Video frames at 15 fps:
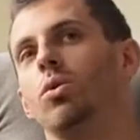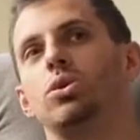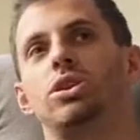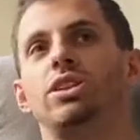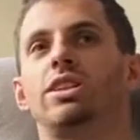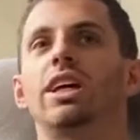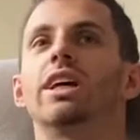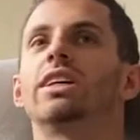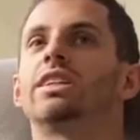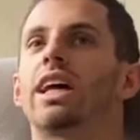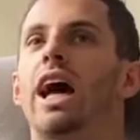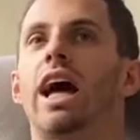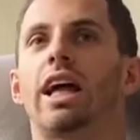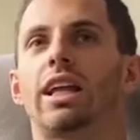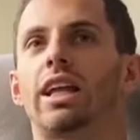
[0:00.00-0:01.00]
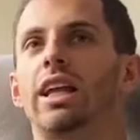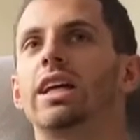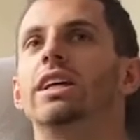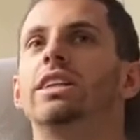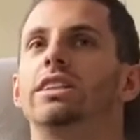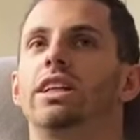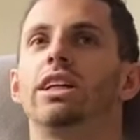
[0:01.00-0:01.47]
six
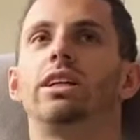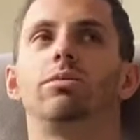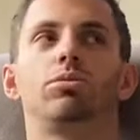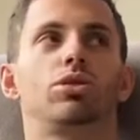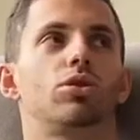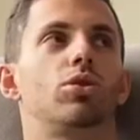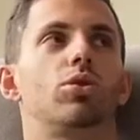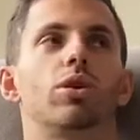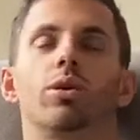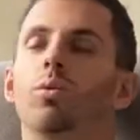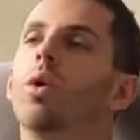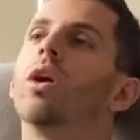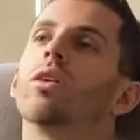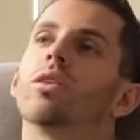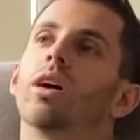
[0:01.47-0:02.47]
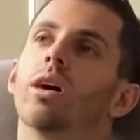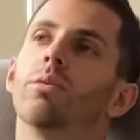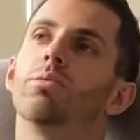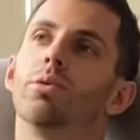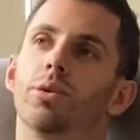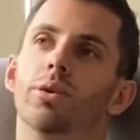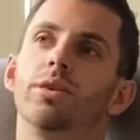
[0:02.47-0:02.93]
athlete team scoring World
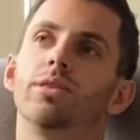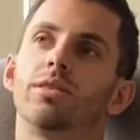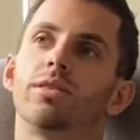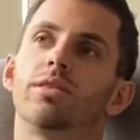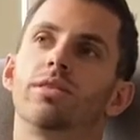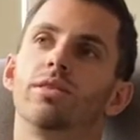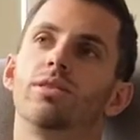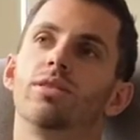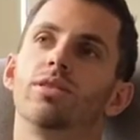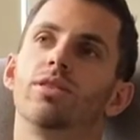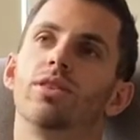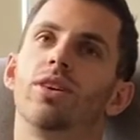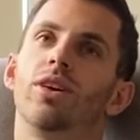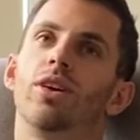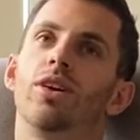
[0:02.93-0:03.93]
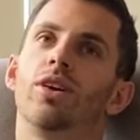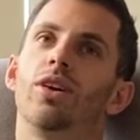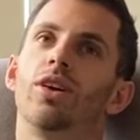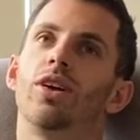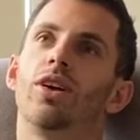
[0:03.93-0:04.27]
Cup points. Yeah.